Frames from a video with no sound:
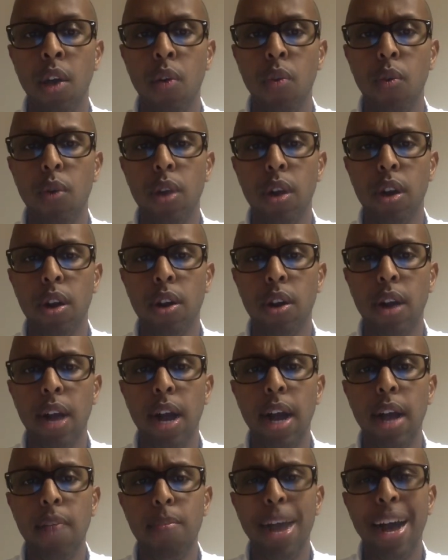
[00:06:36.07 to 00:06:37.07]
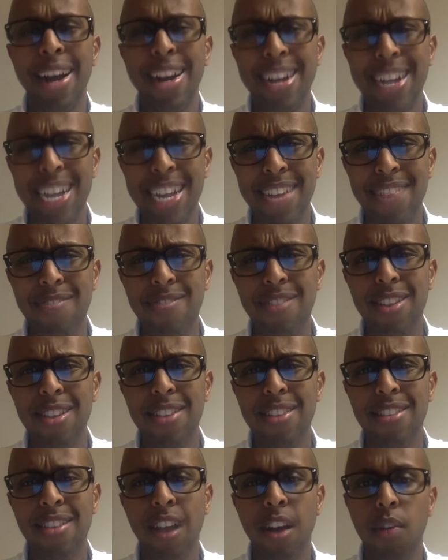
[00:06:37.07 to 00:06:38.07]
Where I'm
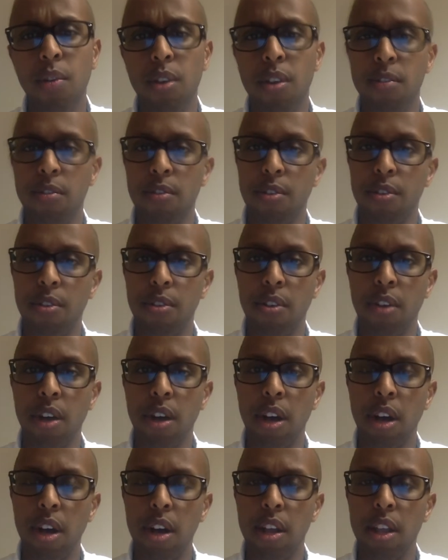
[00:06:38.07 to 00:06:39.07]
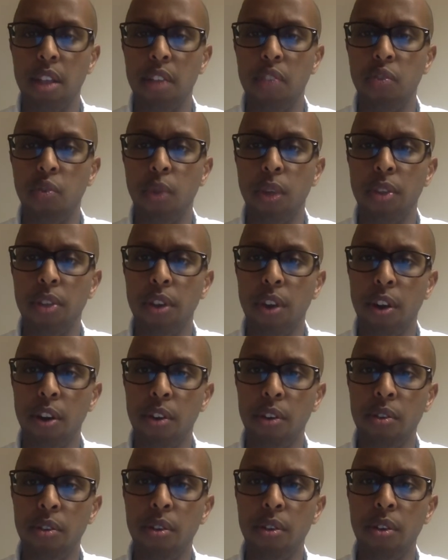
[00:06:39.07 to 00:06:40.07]
unconvinced, however, is when the
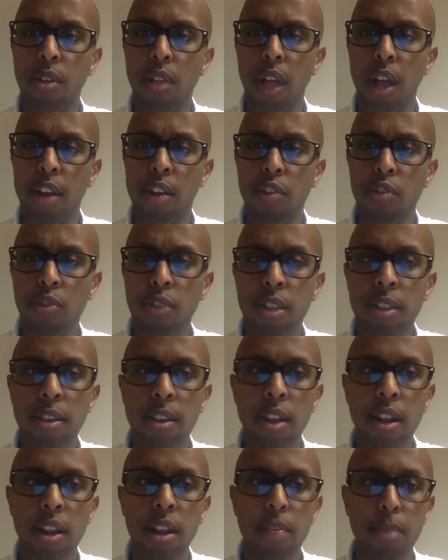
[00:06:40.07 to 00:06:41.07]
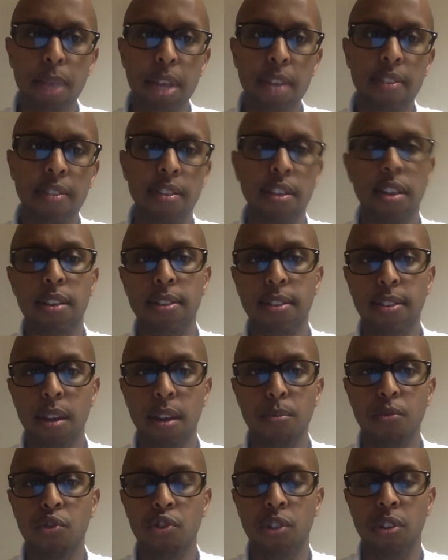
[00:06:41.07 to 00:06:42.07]
article uncritically makes the
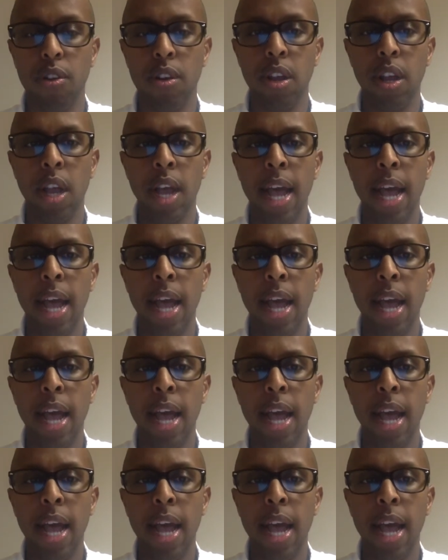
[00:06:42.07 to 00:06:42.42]
assumption